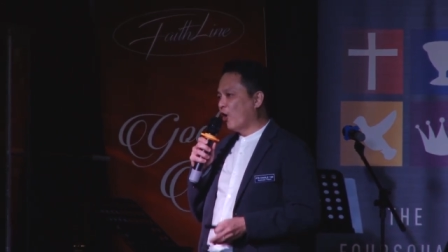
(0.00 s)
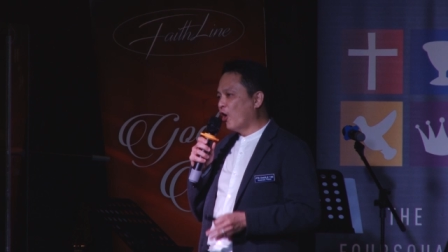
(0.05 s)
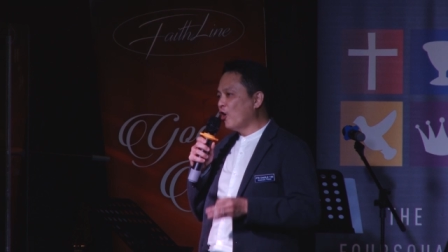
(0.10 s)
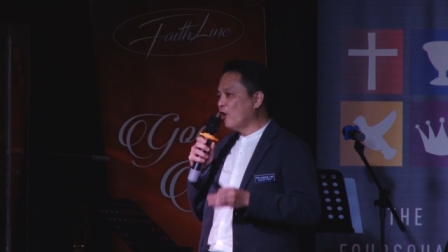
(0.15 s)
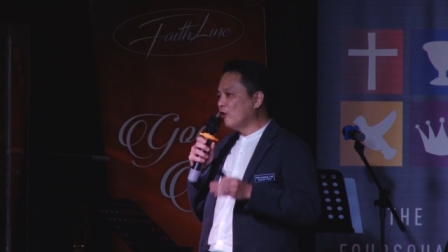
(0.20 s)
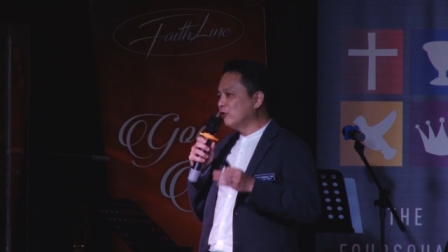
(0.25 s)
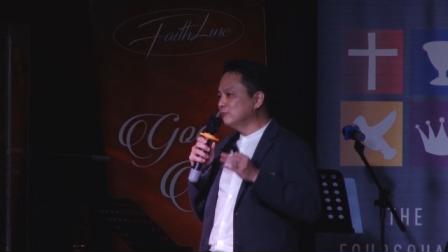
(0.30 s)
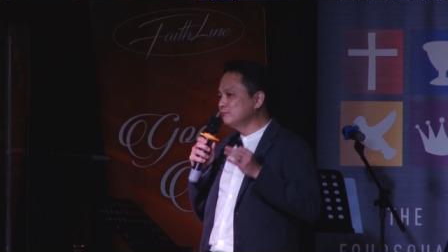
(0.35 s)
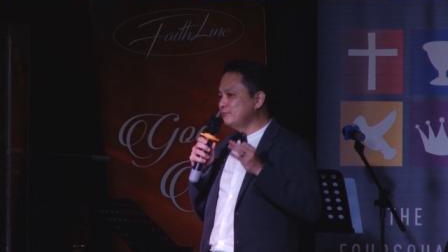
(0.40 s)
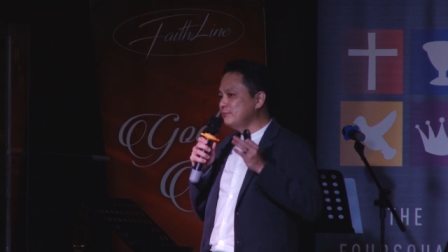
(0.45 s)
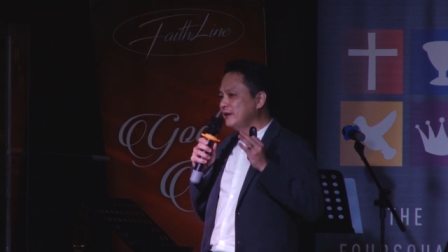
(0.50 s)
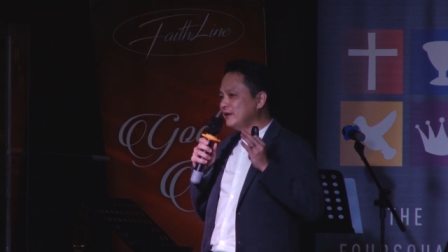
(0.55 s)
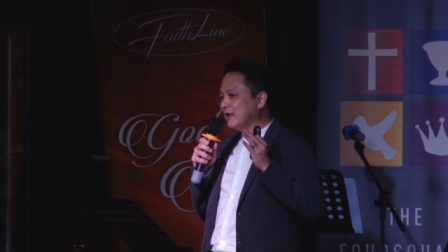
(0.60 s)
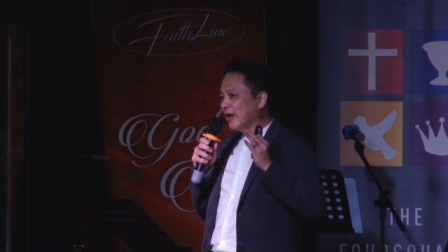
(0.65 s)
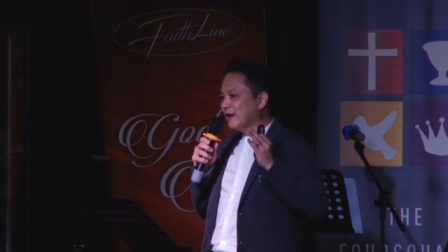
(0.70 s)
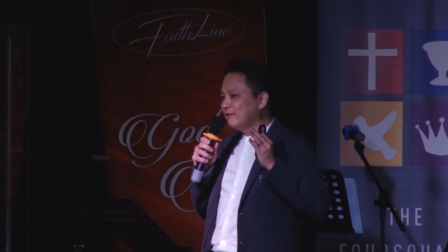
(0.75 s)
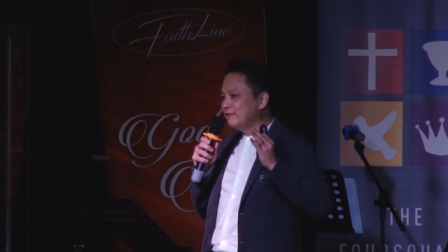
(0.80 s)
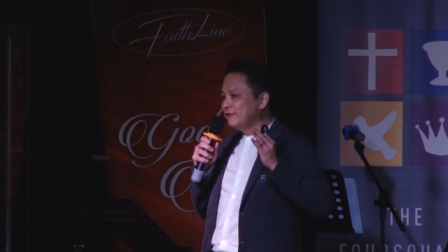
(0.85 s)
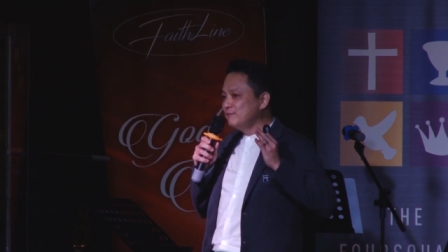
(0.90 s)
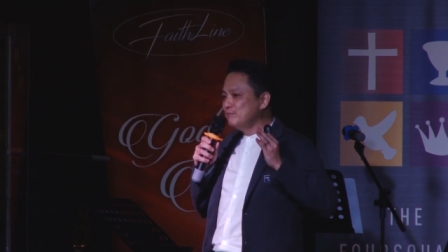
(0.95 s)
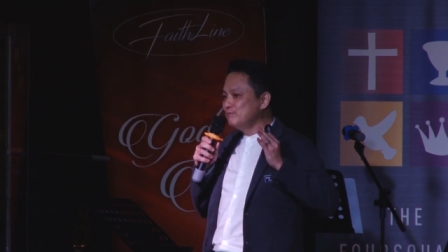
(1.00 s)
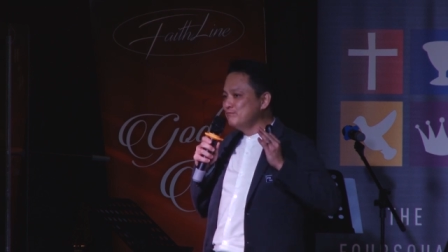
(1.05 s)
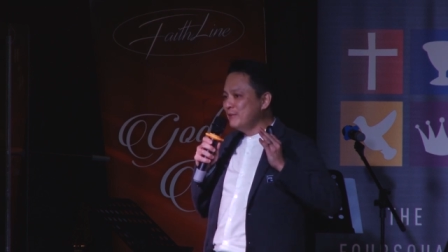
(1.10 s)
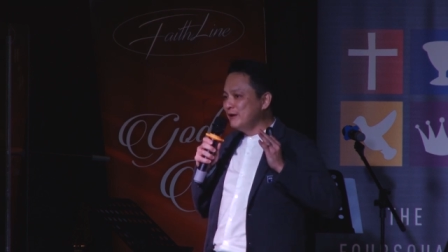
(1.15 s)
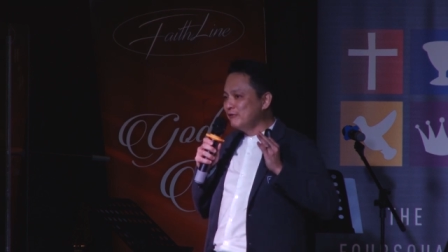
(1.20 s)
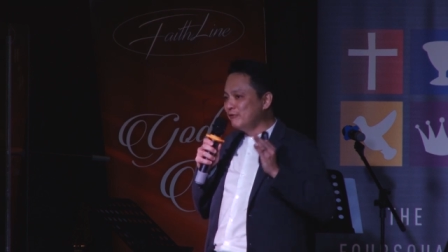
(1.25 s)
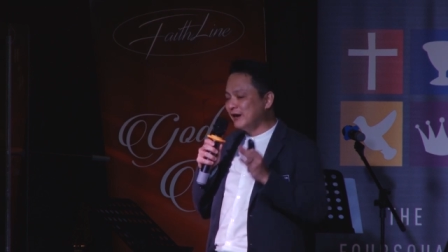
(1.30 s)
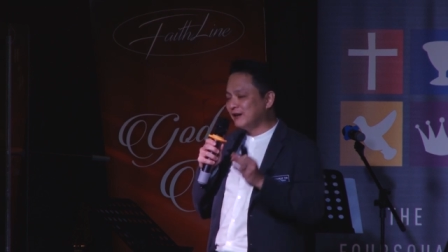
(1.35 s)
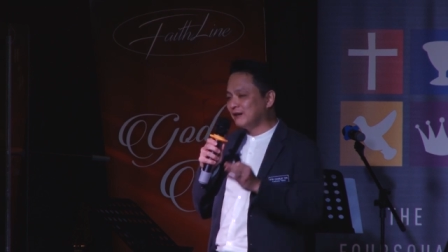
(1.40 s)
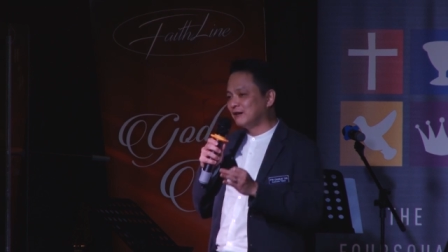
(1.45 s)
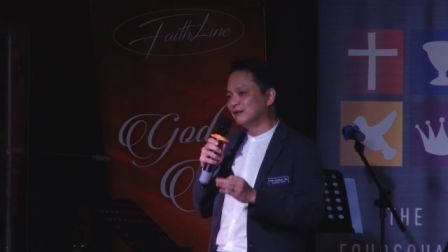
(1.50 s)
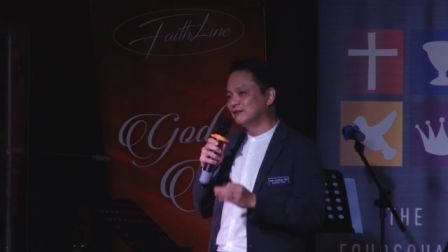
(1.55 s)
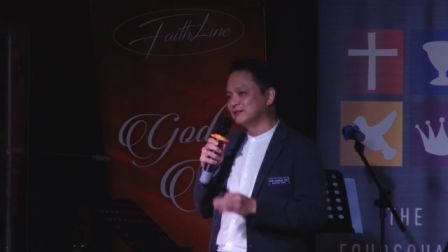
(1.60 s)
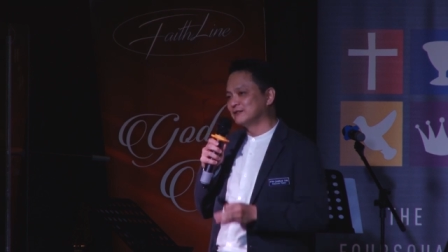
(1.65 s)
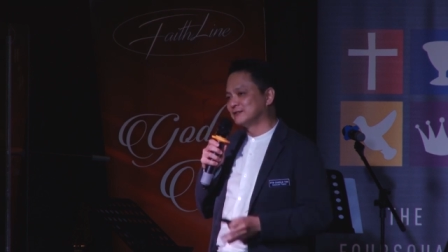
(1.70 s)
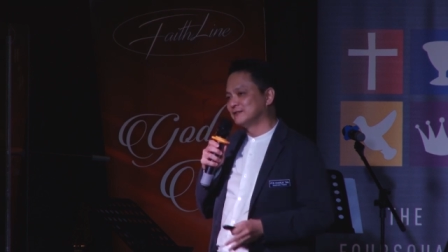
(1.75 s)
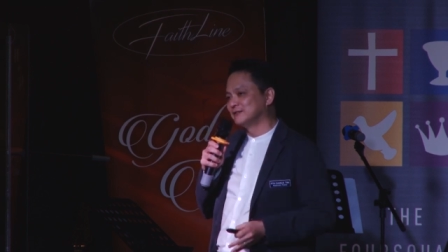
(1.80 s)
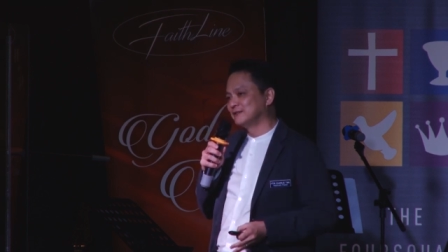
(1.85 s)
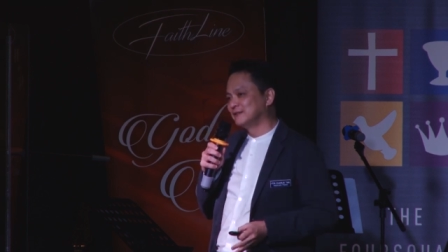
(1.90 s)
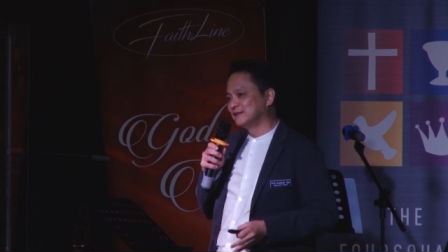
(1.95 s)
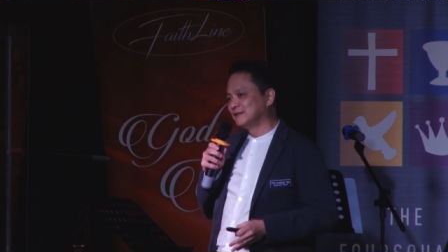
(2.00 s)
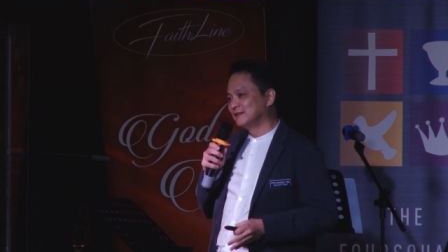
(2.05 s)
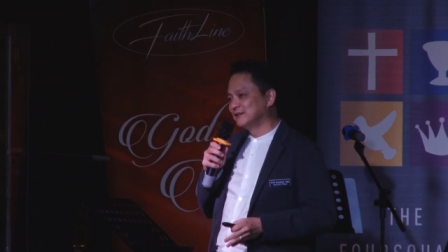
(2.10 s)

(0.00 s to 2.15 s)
all mi- every miracles